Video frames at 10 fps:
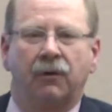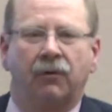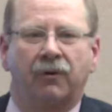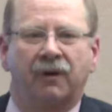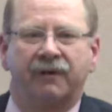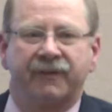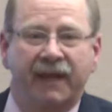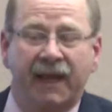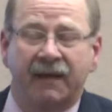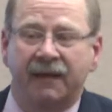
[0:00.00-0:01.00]
or have
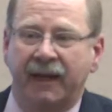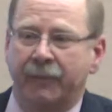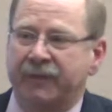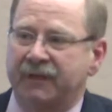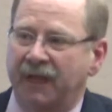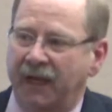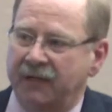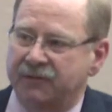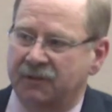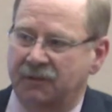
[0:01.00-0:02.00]
they had an
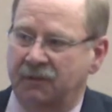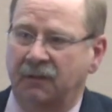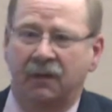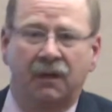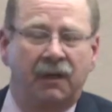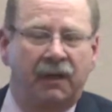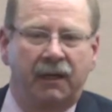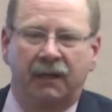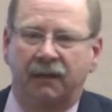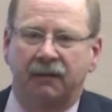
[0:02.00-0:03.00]
amputation?
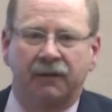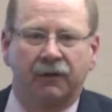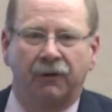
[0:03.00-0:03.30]
And